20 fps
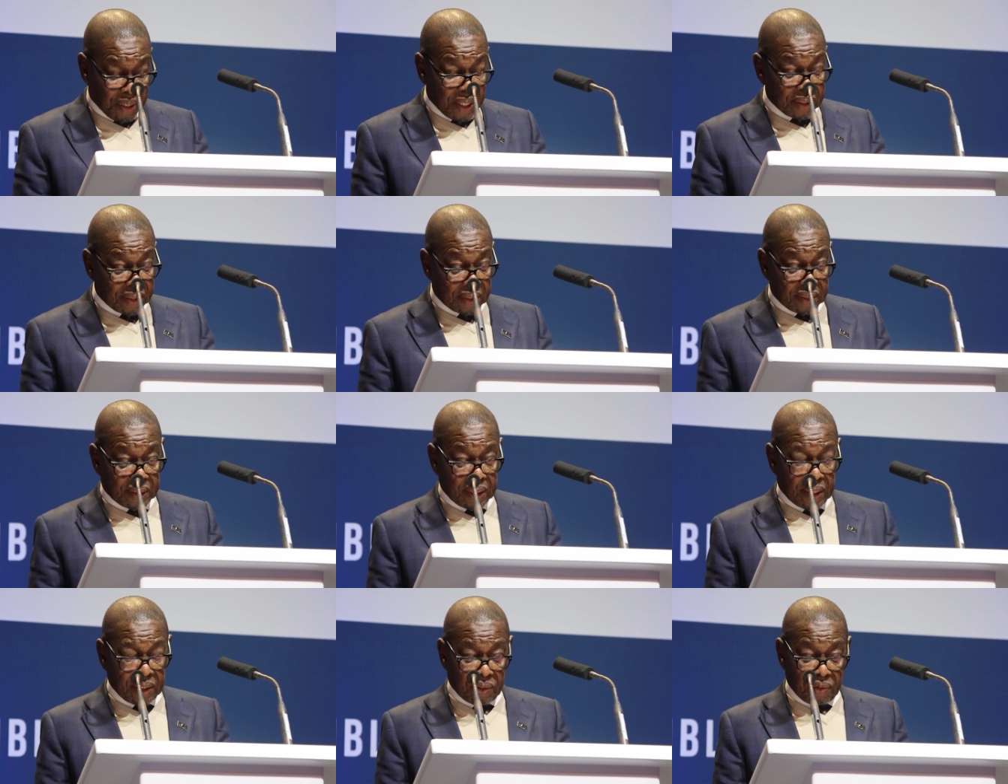
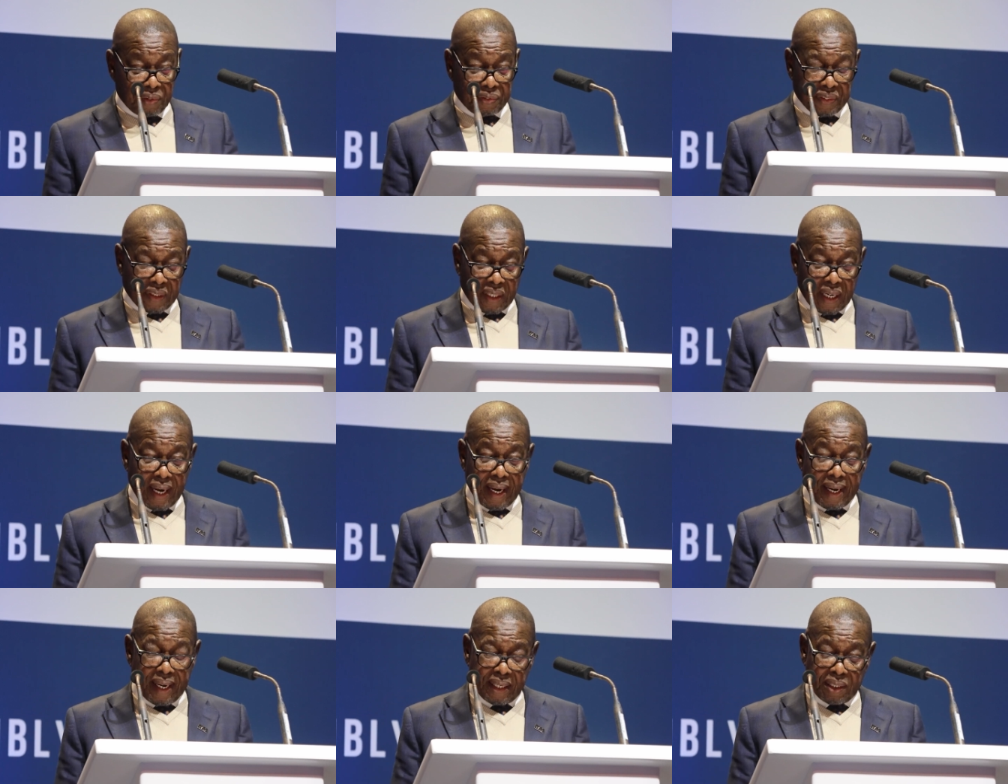President of the
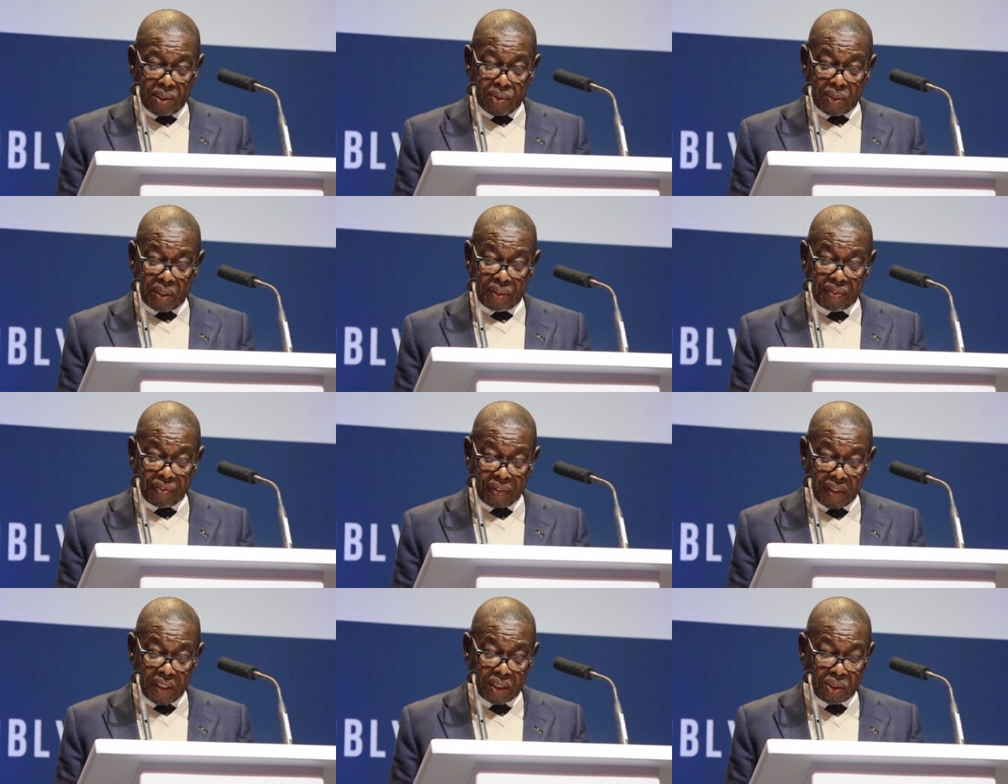IAU
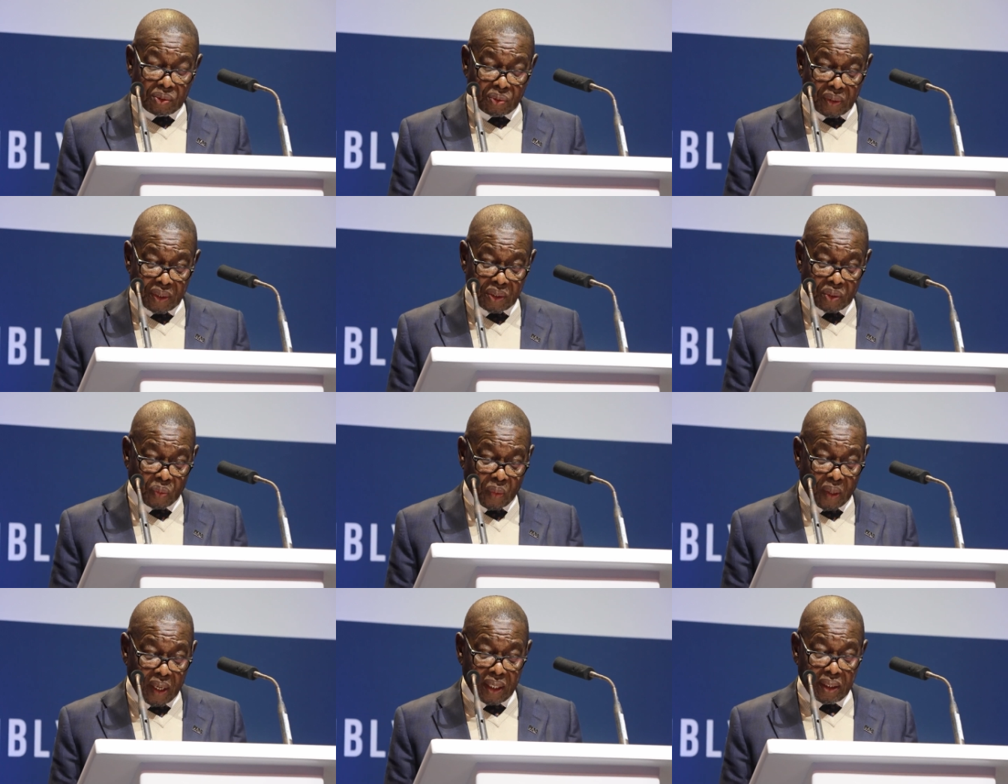referred to
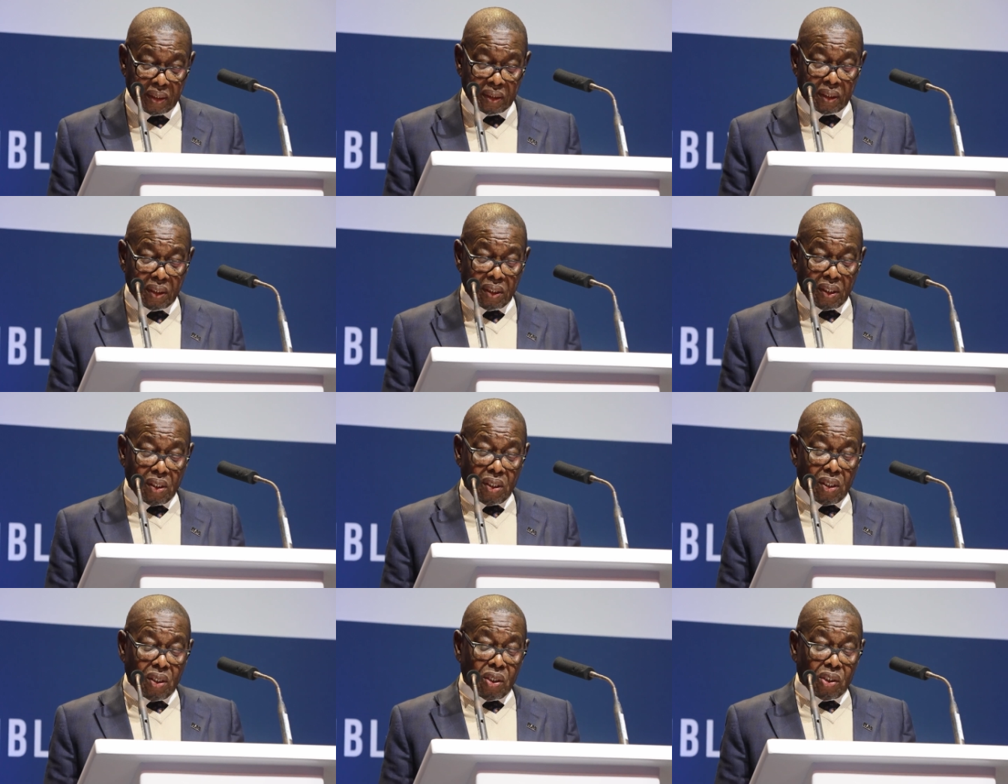as well,
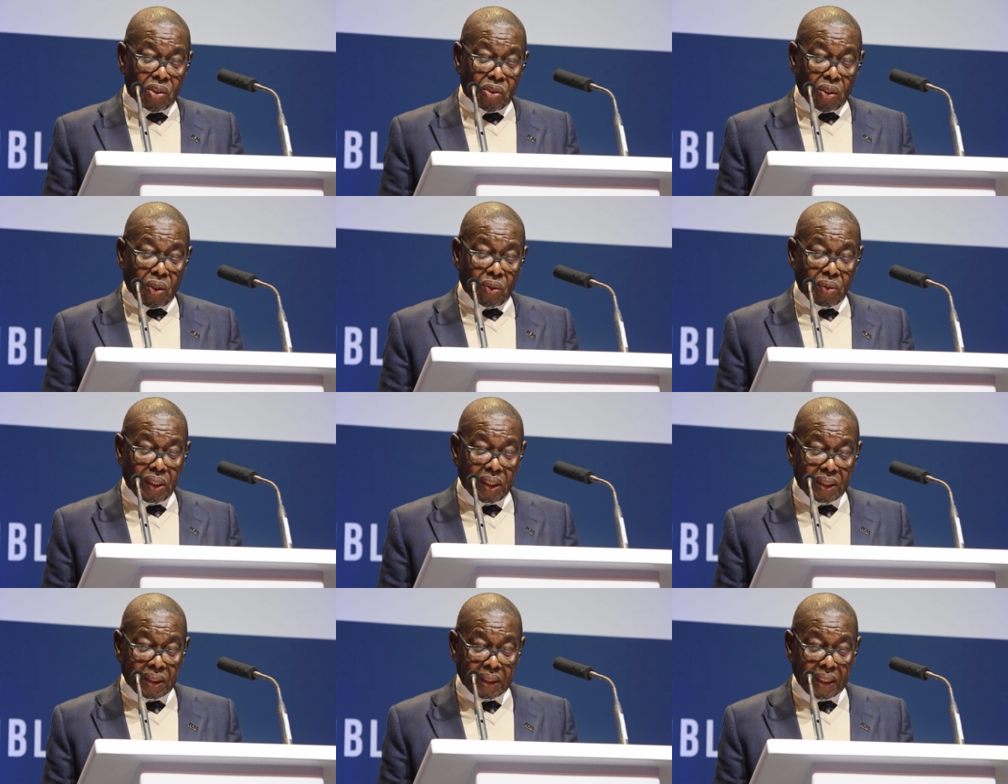
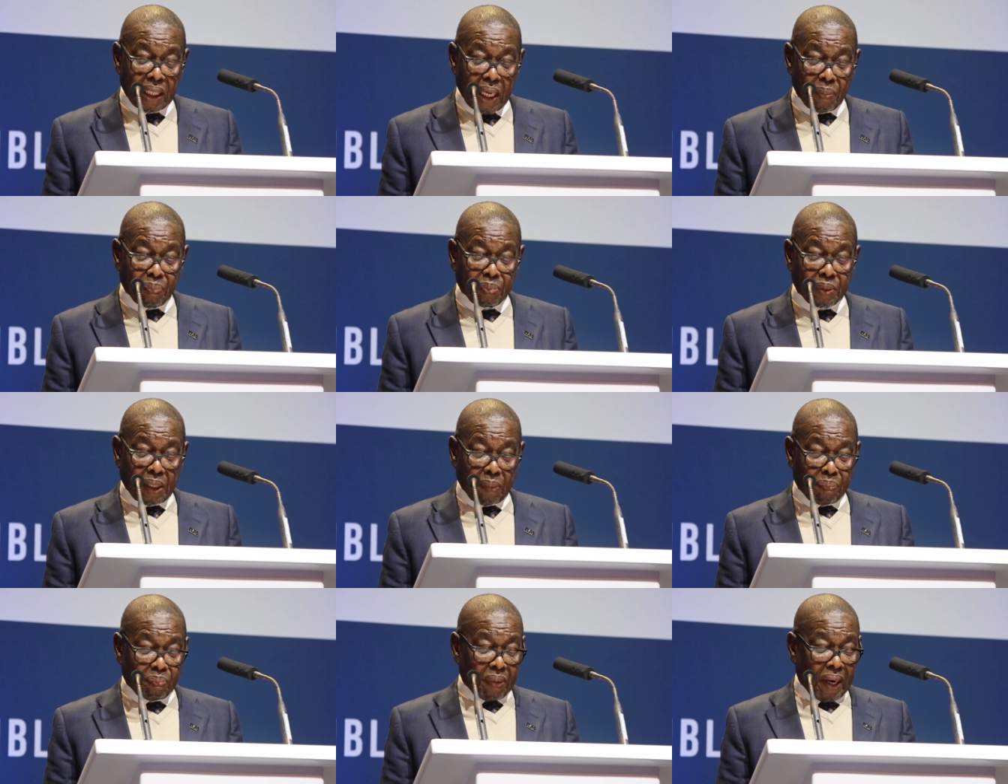known as
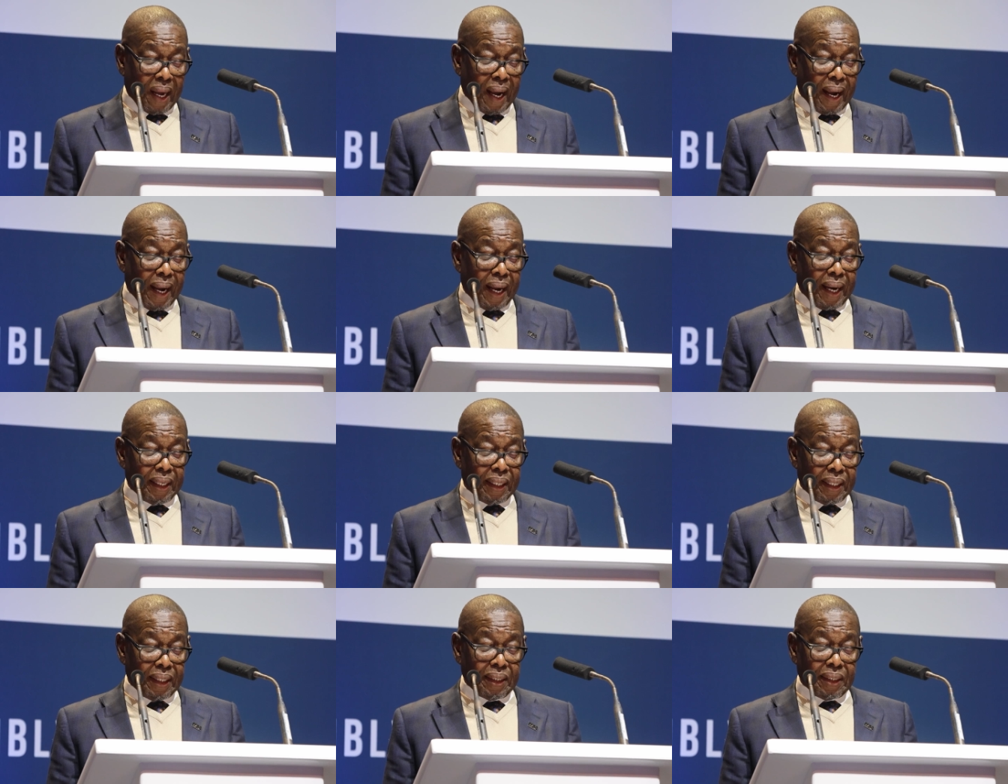Nabda
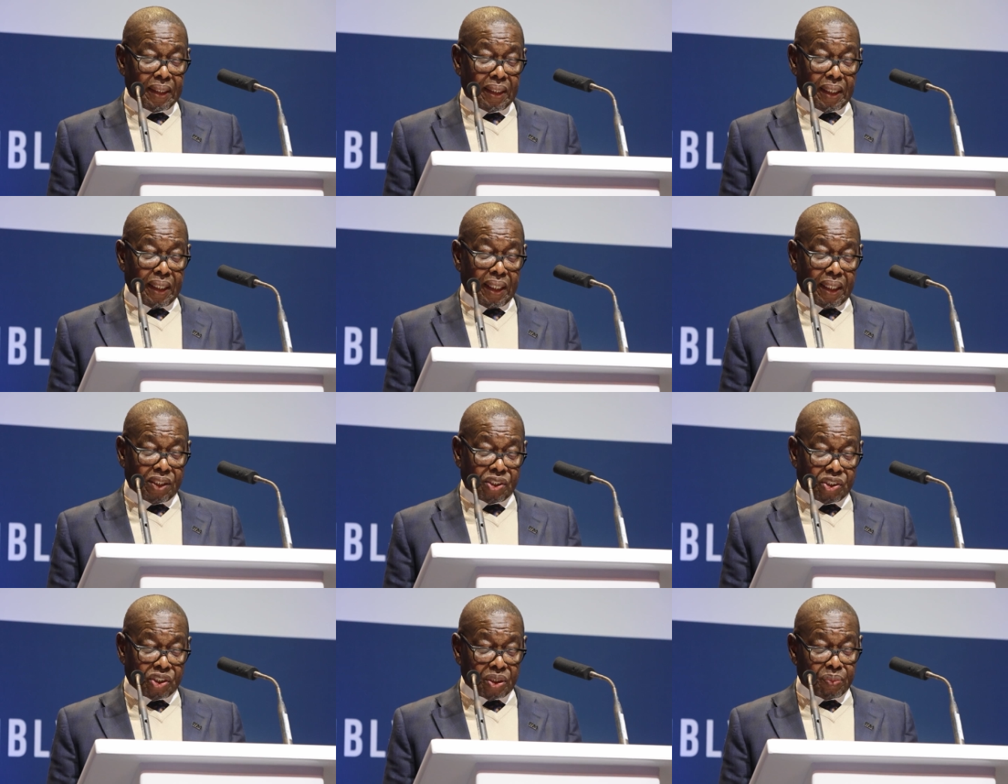Playa in
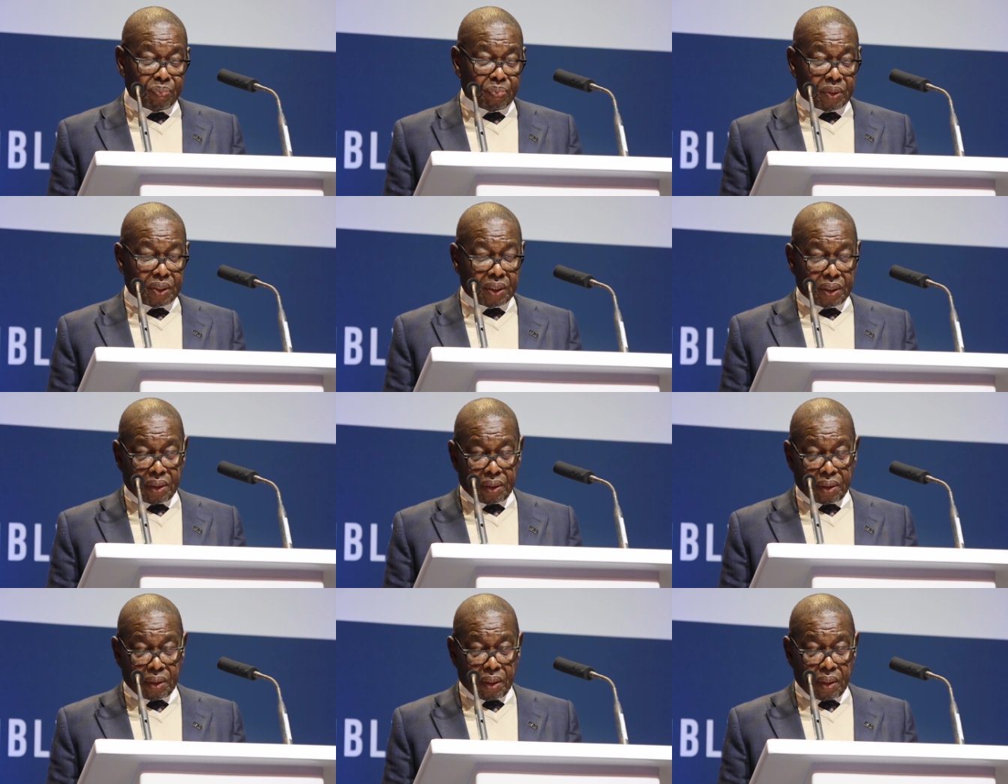Egypt,